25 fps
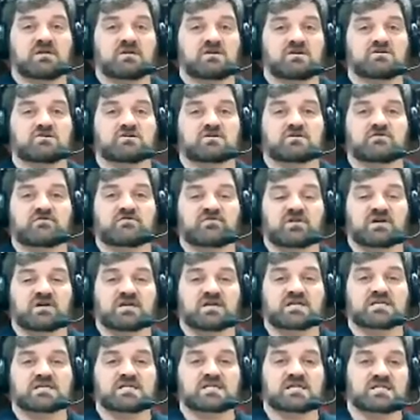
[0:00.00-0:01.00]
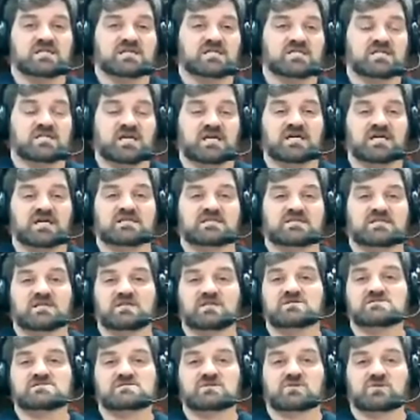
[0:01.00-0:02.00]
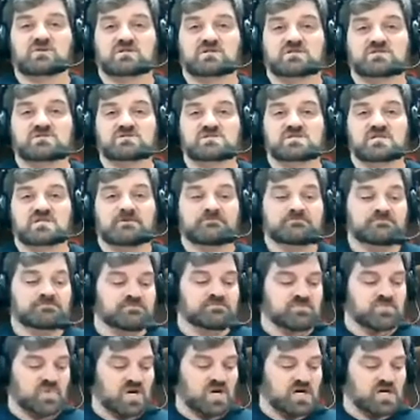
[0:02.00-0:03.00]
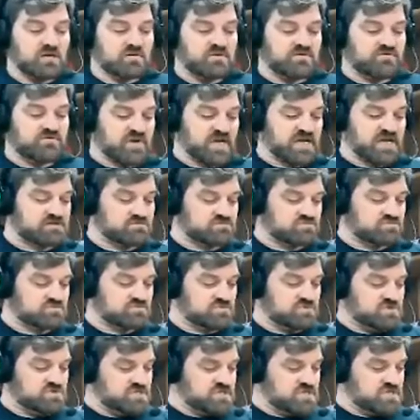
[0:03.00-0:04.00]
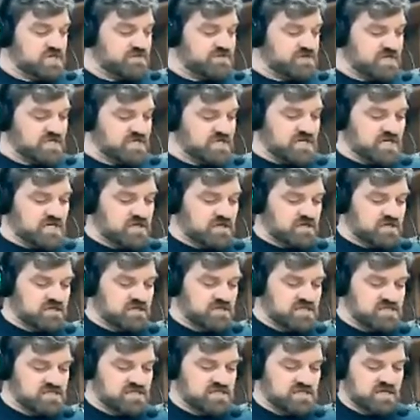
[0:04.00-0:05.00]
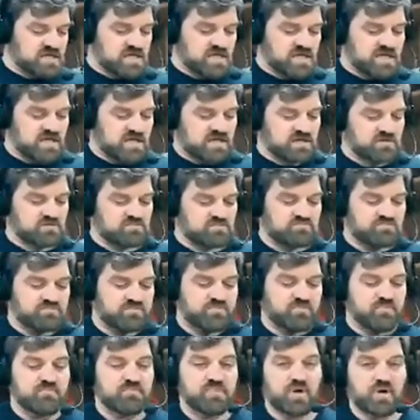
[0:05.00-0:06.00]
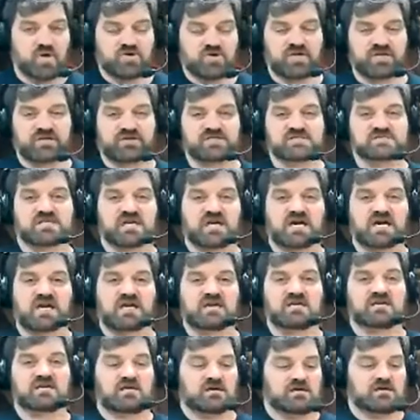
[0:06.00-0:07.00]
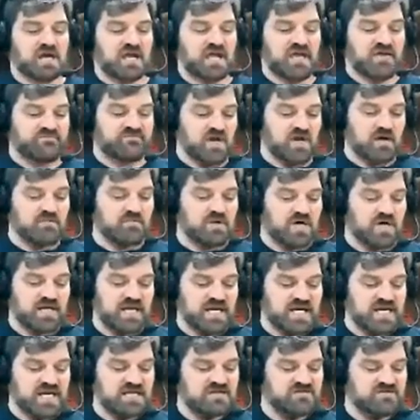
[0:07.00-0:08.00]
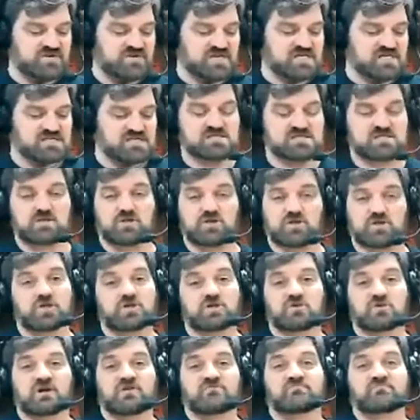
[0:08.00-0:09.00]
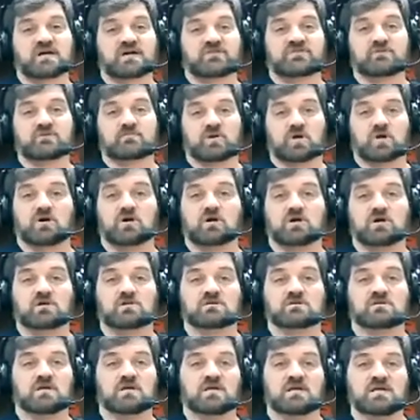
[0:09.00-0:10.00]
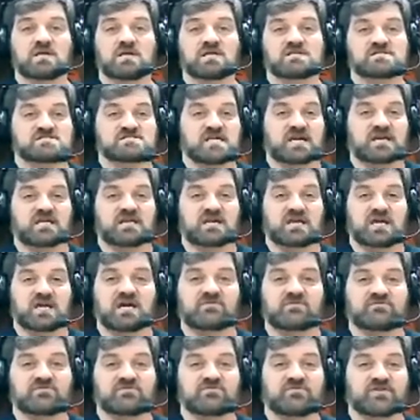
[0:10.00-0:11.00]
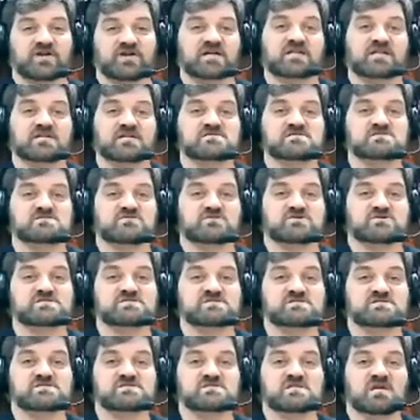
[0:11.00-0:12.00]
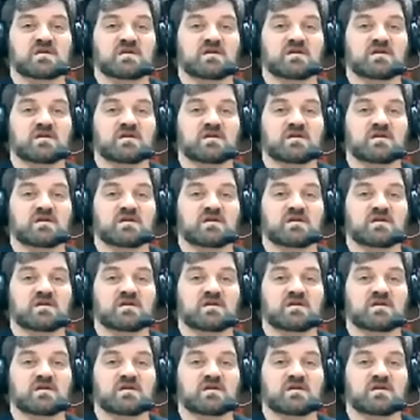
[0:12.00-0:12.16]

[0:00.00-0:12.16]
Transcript: You can find in antique stores. In fact, nothing here, barring this guy. I have not bought any of these new. I've bought them all secondhand from various sources.